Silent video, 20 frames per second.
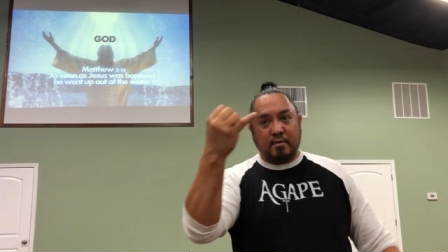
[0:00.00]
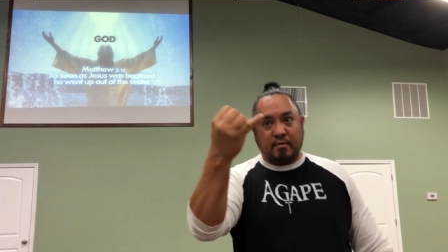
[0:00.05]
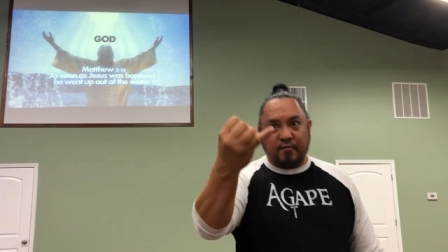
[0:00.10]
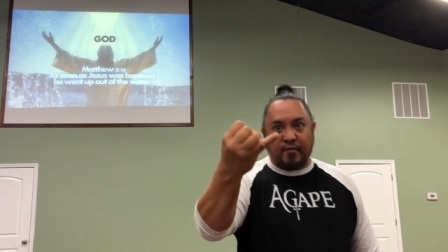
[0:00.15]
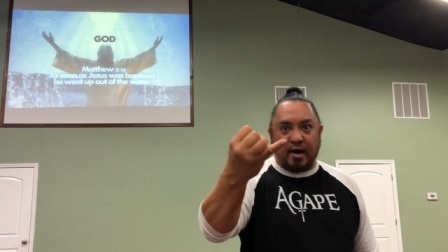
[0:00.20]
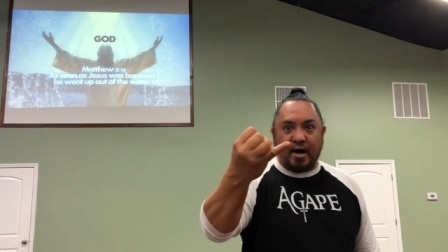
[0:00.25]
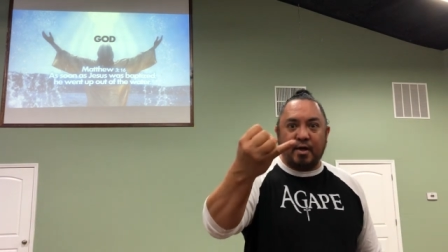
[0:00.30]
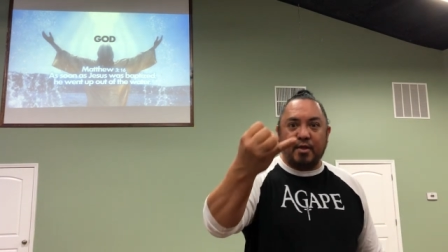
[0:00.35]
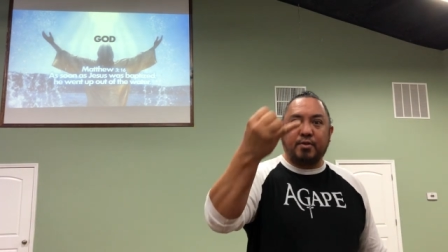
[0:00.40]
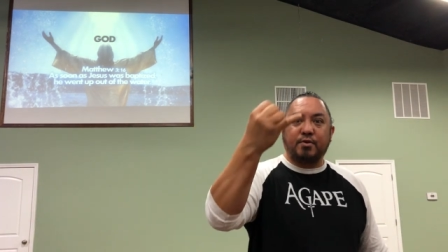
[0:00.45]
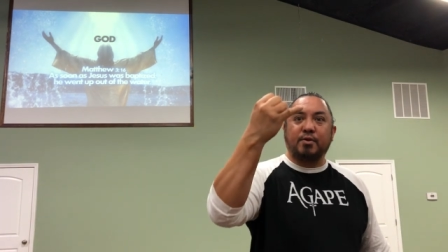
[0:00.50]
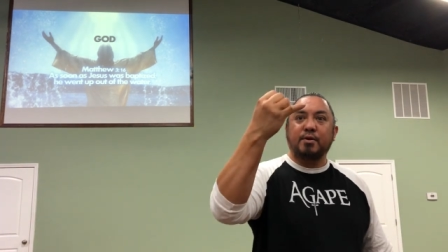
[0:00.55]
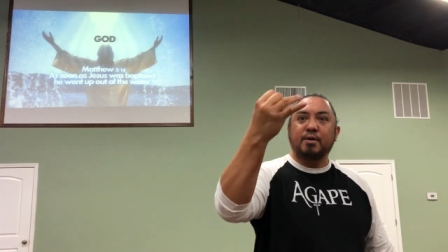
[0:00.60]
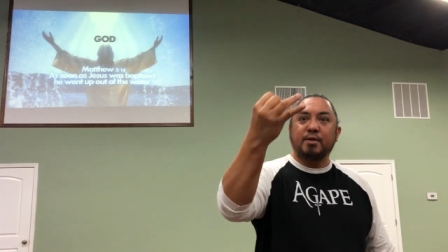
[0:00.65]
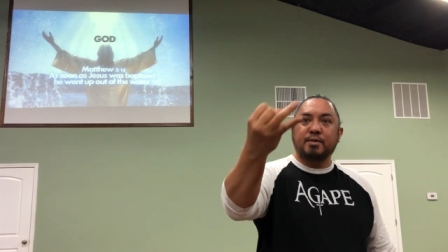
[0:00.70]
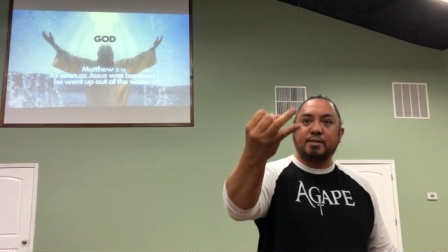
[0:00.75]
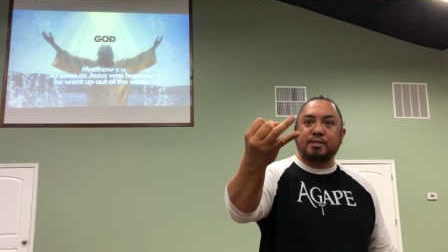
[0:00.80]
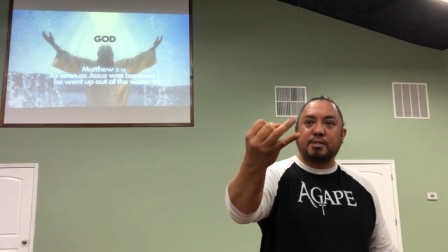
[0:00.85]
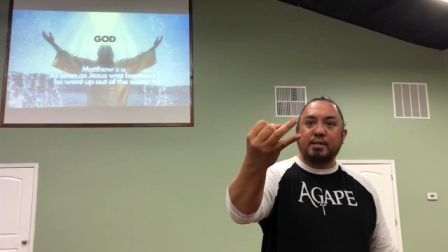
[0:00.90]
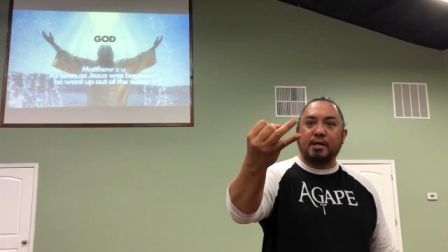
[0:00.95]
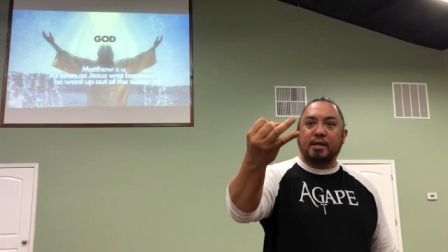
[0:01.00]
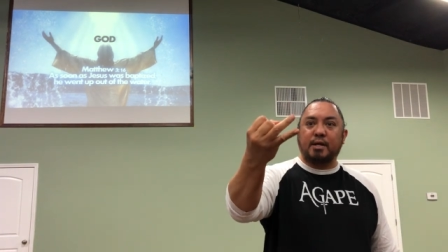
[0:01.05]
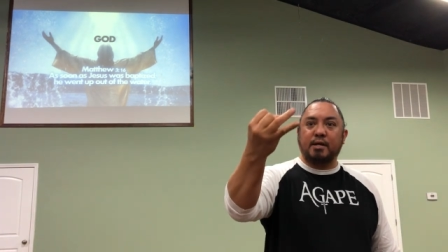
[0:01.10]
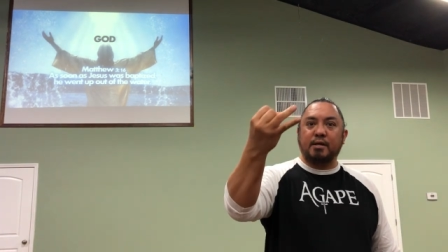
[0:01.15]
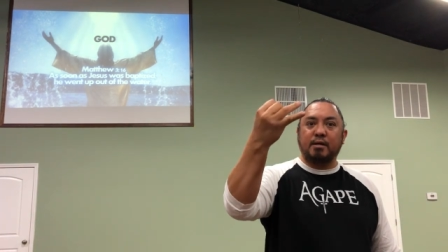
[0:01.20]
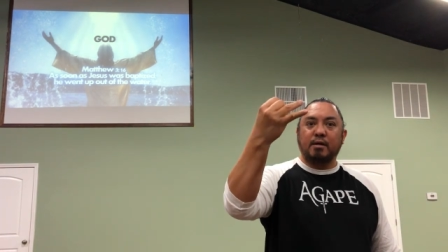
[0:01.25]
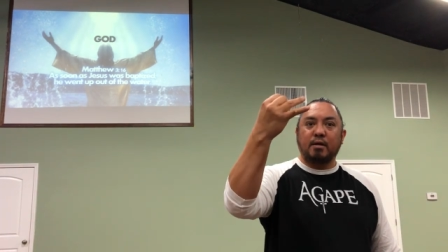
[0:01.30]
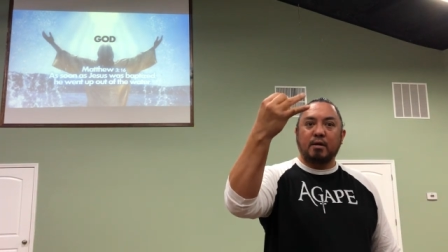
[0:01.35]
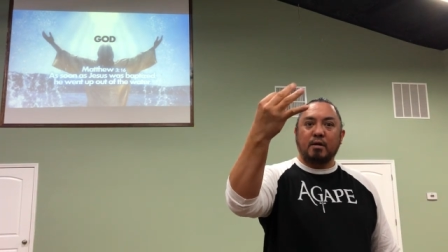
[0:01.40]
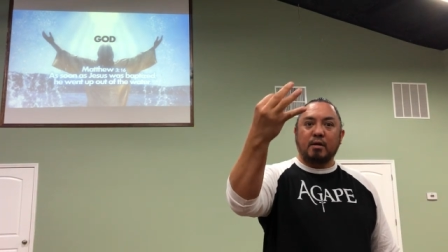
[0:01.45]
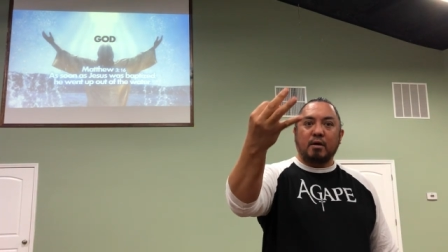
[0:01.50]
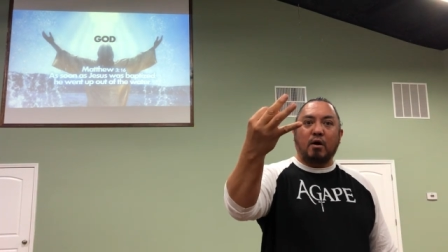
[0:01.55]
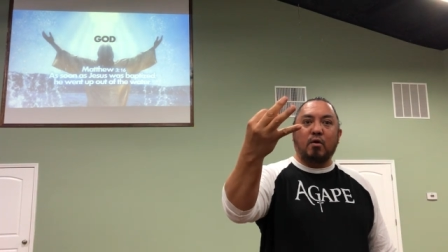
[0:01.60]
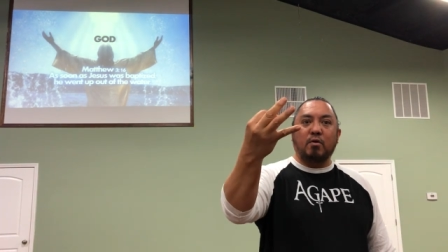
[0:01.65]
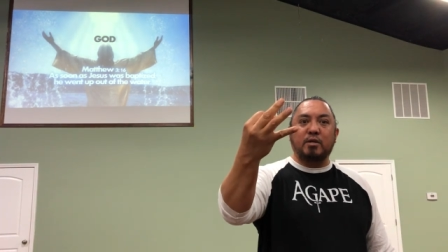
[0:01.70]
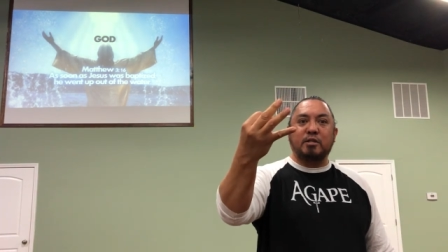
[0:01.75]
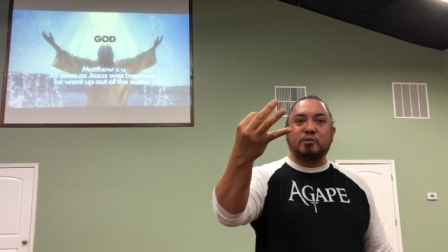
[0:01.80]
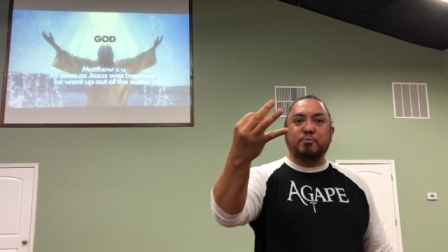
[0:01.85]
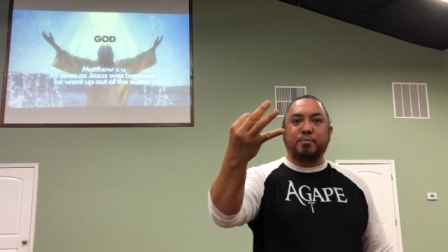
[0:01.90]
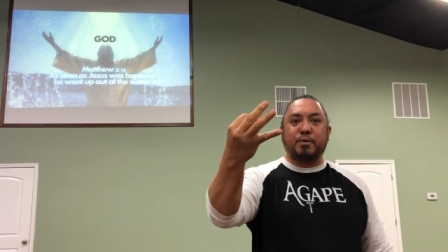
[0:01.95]
Father, Son,
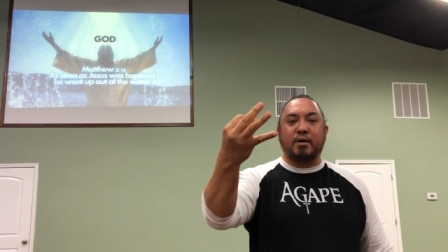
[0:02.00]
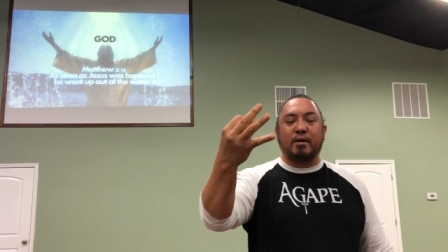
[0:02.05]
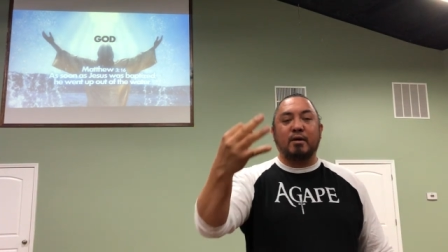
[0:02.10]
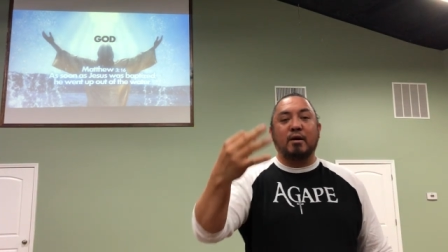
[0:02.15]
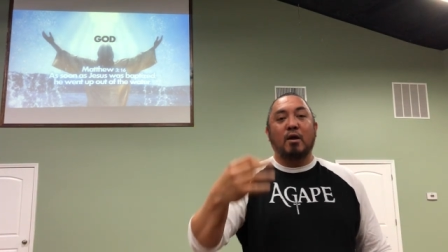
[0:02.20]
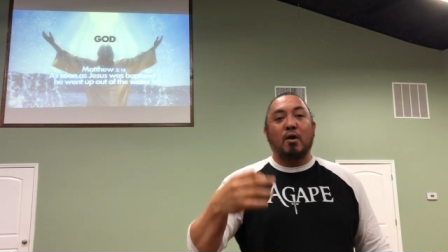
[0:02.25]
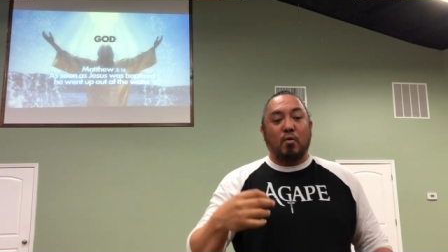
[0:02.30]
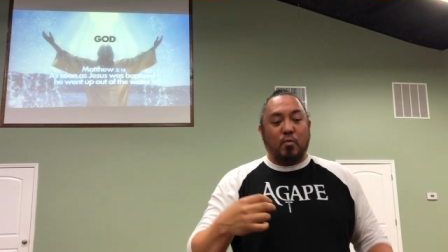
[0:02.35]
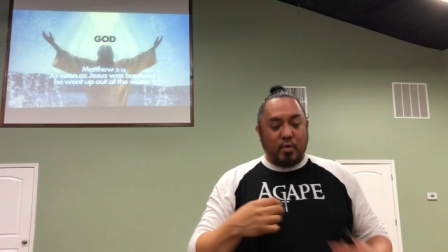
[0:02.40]
Holy Spirit.